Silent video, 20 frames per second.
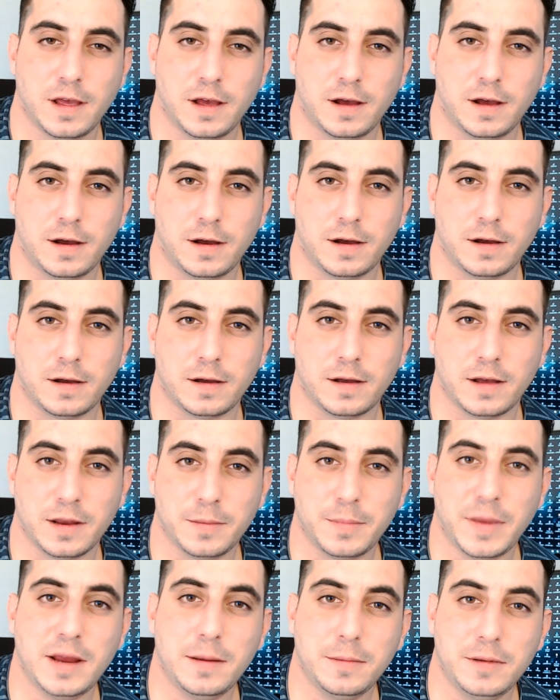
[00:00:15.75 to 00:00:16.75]

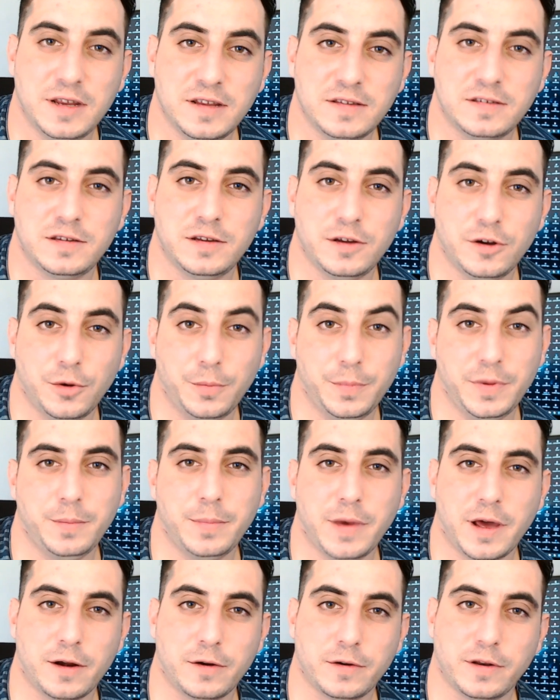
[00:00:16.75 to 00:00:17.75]
and may this year be
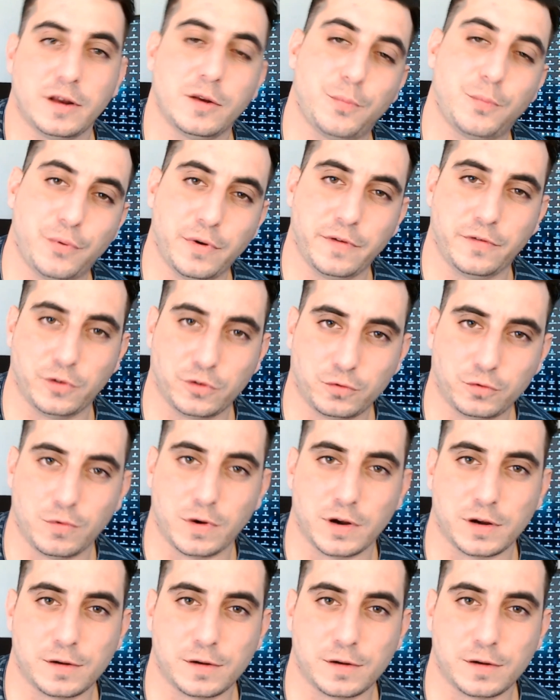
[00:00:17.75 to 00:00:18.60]
better than the previous one.